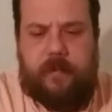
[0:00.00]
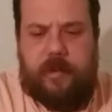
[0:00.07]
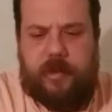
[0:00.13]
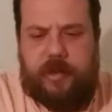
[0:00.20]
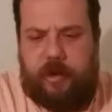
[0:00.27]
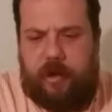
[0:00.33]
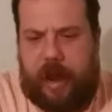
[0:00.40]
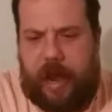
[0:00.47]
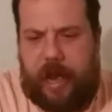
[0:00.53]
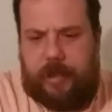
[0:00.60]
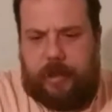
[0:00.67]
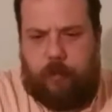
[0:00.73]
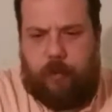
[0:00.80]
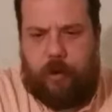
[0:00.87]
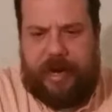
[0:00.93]
Sure, it
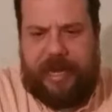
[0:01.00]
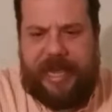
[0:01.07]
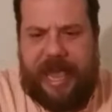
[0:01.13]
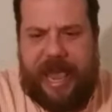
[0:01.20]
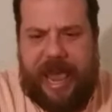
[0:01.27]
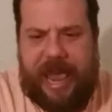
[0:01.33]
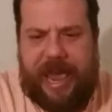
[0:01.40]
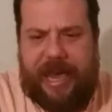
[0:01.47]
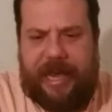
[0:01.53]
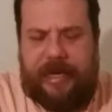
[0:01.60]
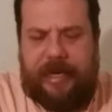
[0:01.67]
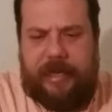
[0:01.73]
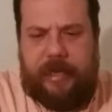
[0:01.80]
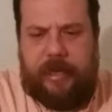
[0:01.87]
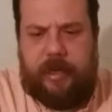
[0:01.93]
has a pretty
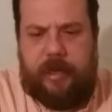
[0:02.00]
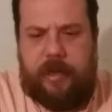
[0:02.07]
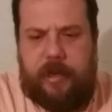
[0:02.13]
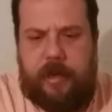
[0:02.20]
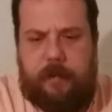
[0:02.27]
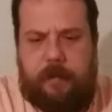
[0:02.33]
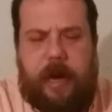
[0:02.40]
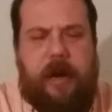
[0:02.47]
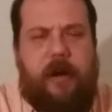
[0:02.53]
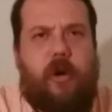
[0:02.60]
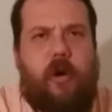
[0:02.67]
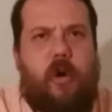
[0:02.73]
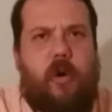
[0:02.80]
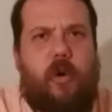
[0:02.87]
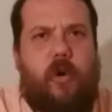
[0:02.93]
can, but
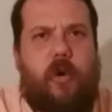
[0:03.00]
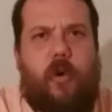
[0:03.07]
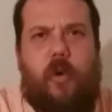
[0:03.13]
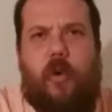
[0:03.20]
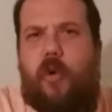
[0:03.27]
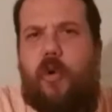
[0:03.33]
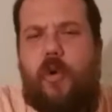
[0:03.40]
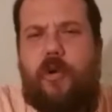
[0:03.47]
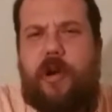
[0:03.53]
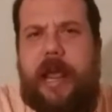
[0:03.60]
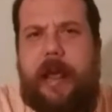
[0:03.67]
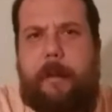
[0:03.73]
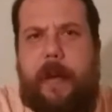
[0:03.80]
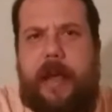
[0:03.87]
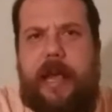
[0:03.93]
who are
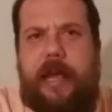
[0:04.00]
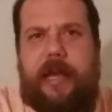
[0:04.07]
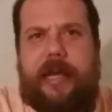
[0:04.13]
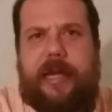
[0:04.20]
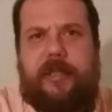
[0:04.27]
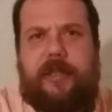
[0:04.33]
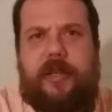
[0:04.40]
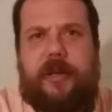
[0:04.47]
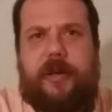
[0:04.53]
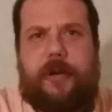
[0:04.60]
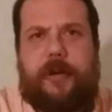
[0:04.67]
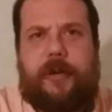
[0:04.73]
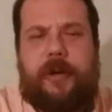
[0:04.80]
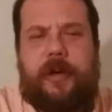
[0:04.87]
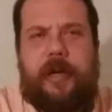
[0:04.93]
they appealing
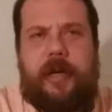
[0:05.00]
to?